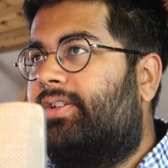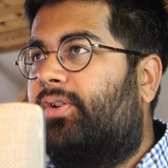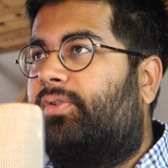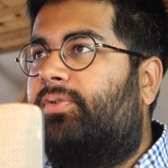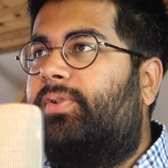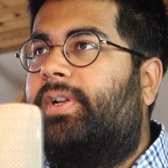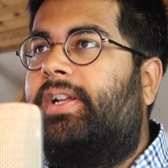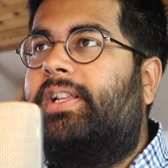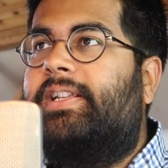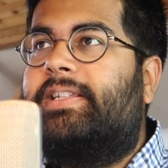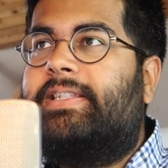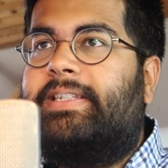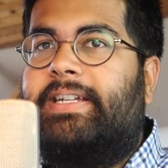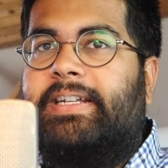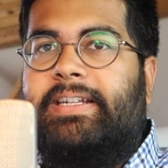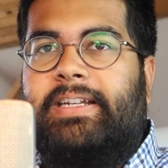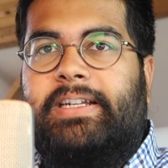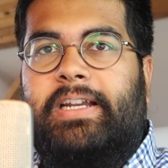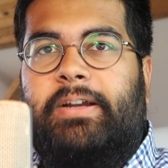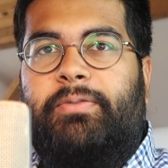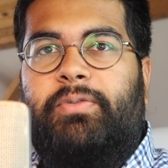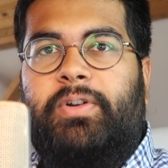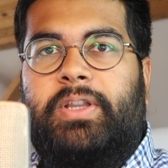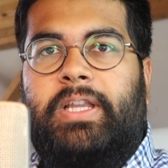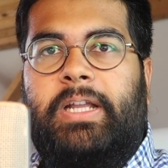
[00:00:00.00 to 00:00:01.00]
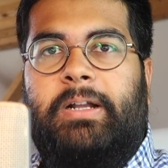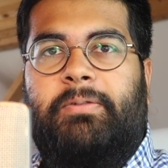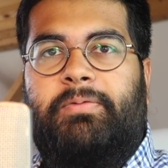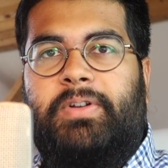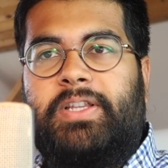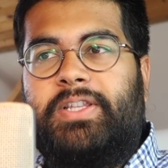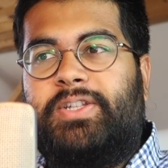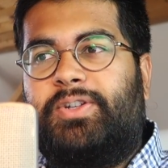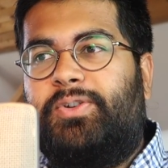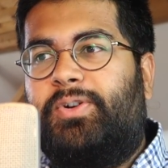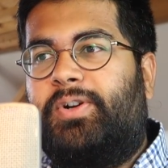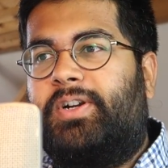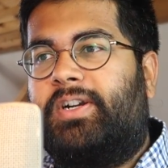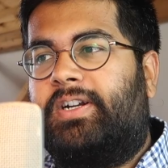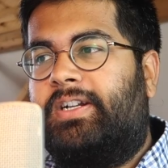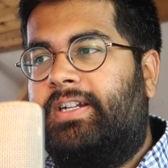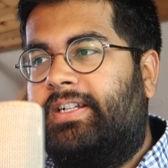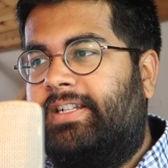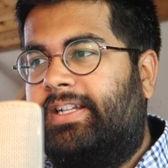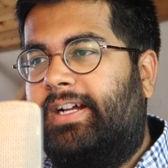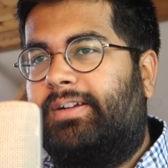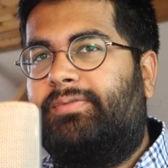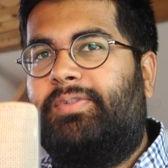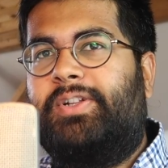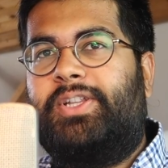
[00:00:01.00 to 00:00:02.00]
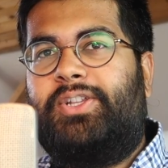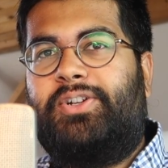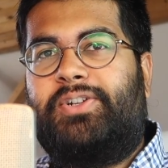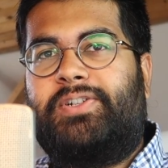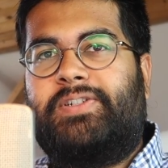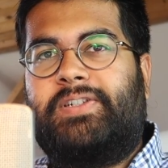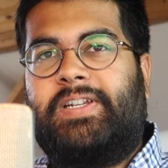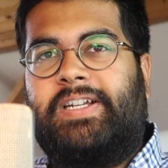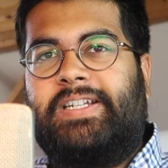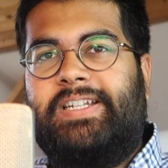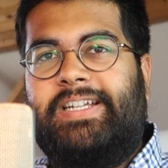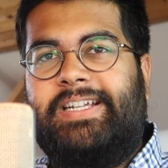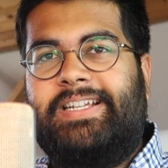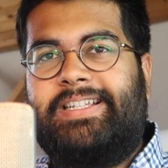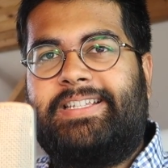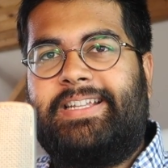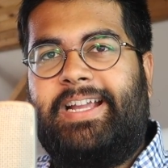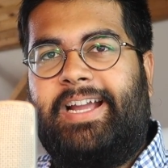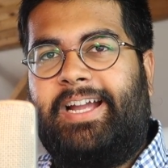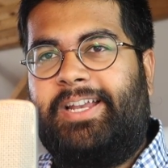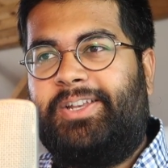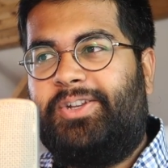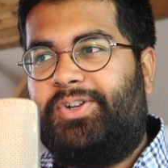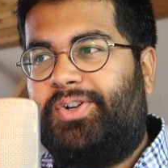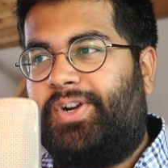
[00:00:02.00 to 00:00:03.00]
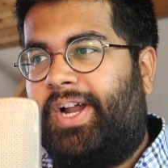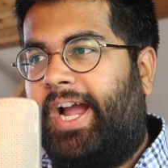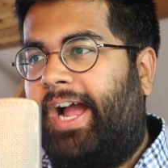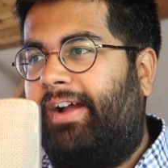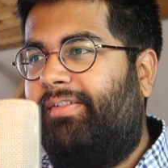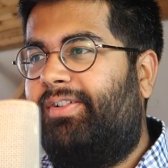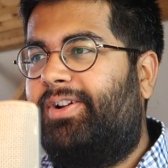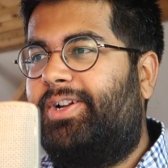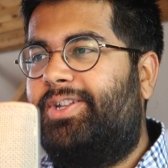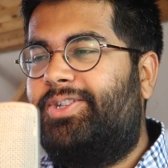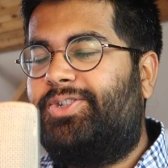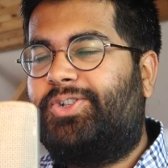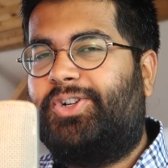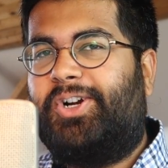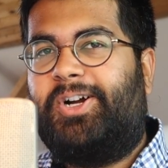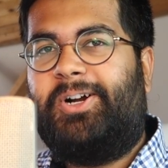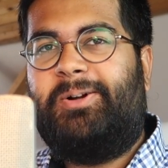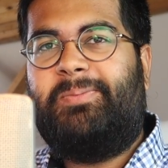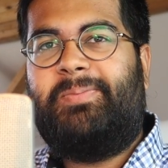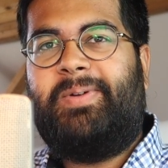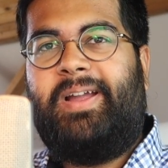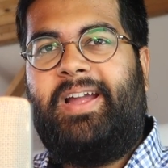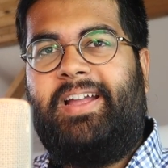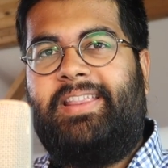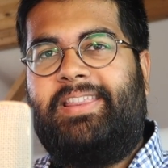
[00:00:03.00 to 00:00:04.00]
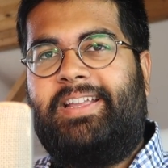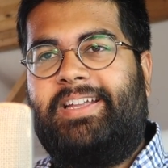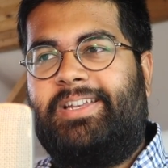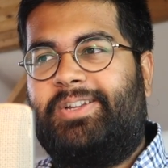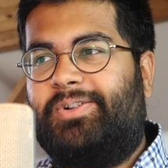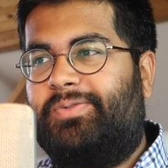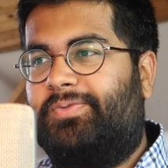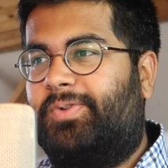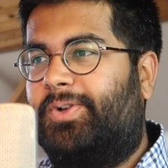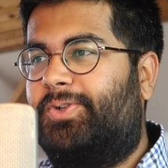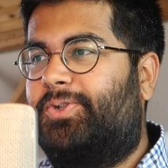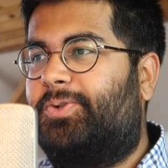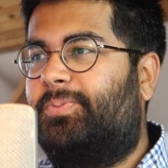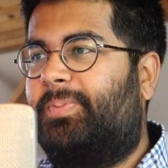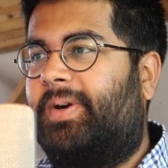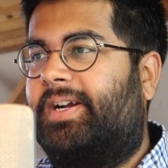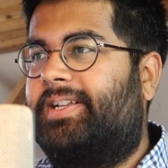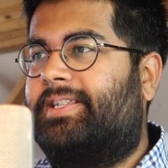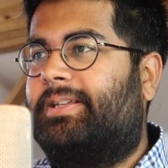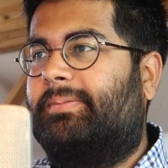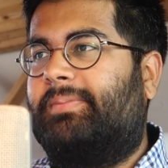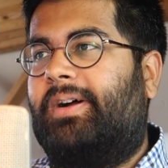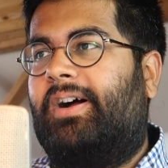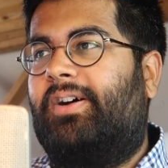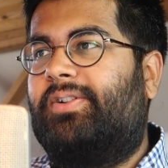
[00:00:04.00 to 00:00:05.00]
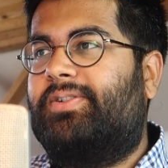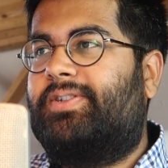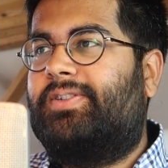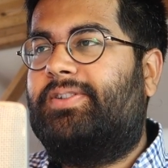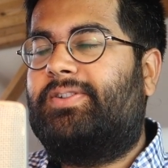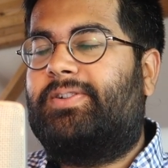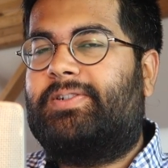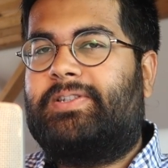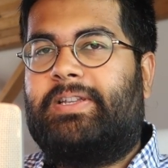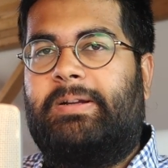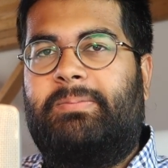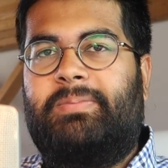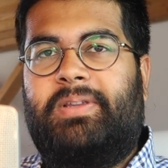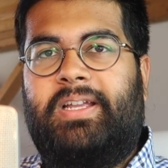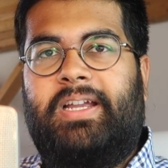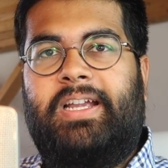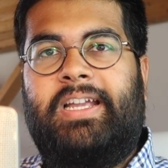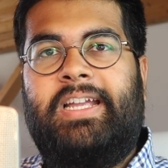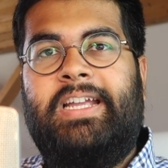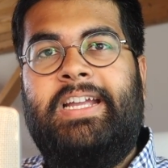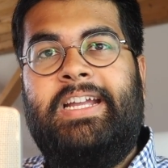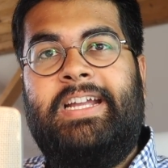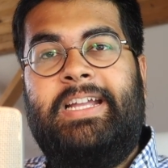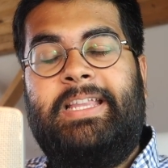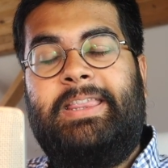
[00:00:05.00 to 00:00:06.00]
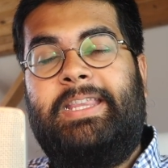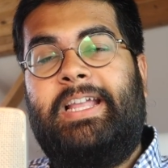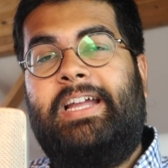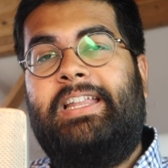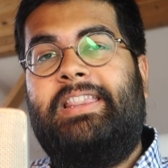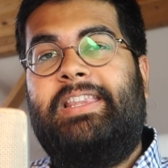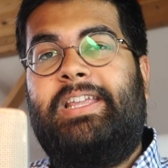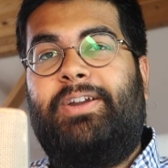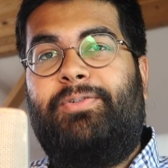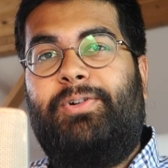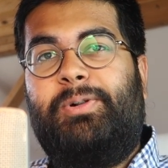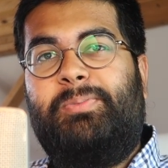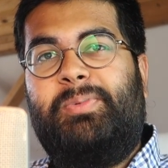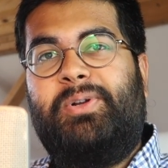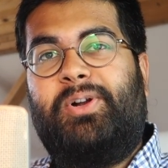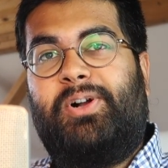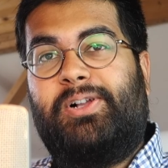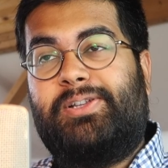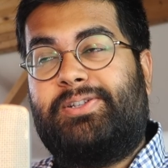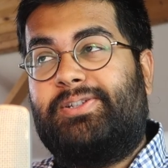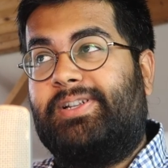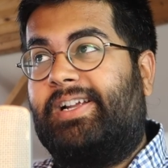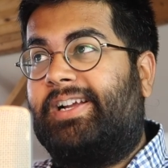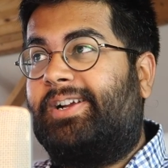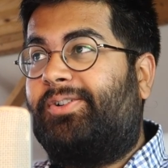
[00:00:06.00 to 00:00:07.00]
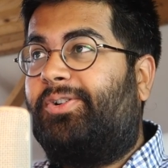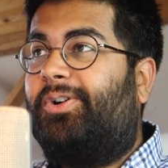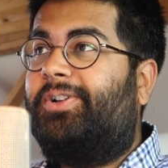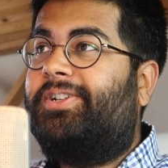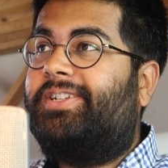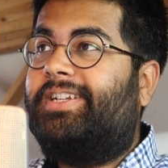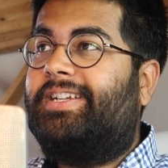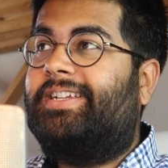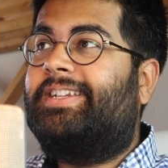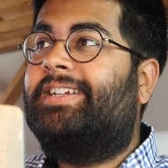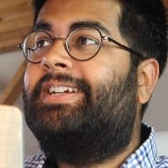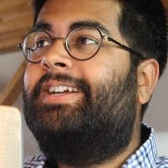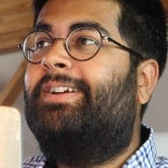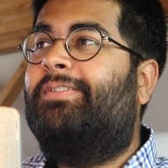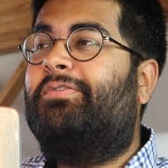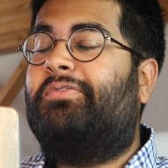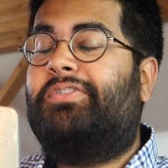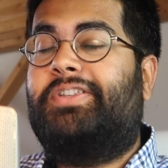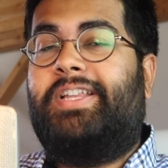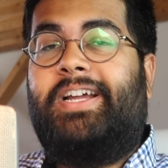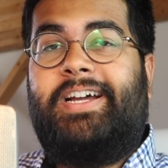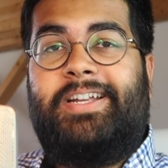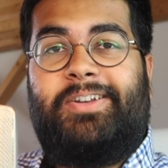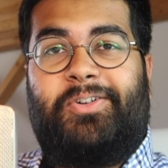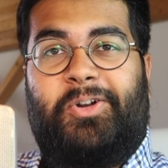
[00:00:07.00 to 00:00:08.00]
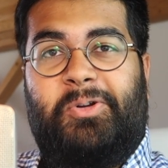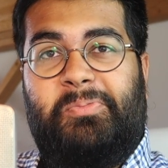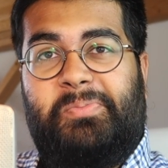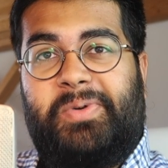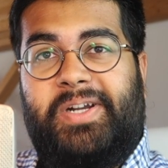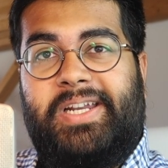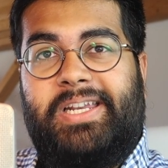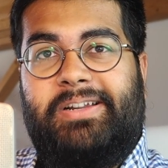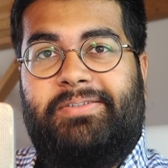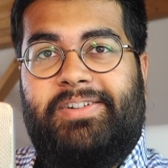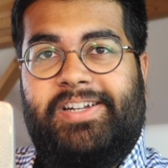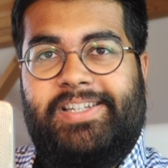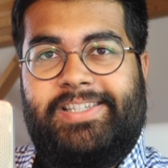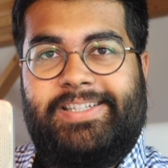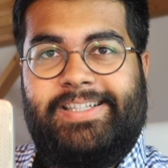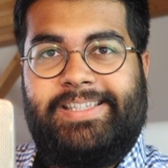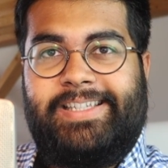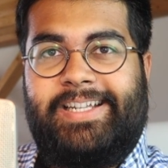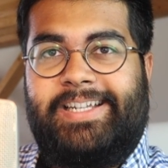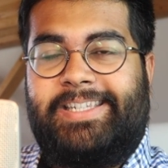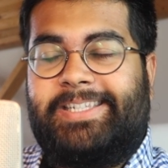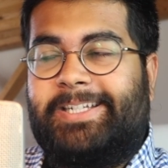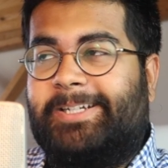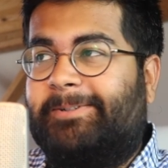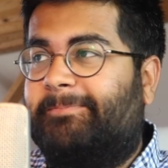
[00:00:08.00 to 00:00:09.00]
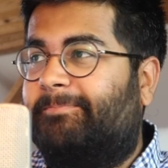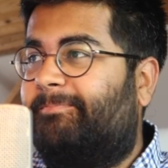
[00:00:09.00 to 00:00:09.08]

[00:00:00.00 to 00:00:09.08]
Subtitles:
So real estate and everything, once you're done with your studies and you're having a job and then you want to buy some houses or something, then there will be also like content for that on Brandewise till that